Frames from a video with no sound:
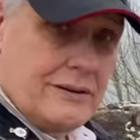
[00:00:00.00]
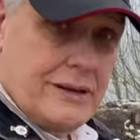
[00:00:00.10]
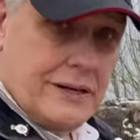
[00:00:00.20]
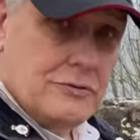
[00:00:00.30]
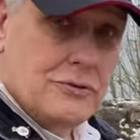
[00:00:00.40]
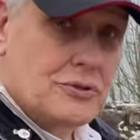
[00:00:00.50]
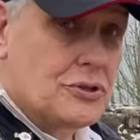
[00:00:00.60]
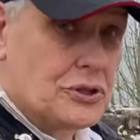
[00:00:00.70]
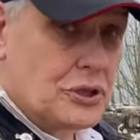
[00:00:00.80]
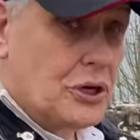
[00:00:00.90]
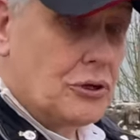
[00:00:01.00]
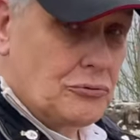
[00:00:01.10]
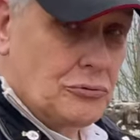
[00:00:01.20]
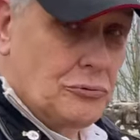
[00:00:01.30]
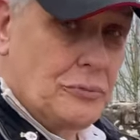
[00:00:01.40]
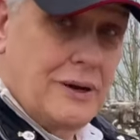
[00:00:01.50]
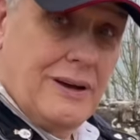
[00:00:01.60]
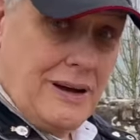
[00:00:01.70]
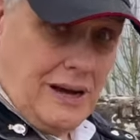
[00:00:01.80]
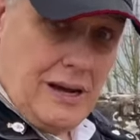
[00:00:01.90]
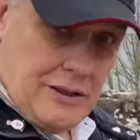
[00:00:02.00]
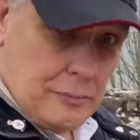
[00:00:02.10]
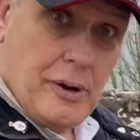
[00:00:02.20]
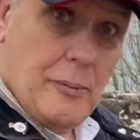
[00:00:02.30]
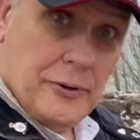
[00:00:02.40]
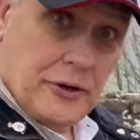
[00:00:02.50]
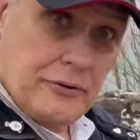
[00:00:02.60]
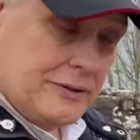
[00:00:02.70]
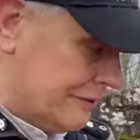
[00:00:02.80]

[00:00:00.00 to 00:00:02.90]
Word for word: the entrance to the guard room in the Barbican.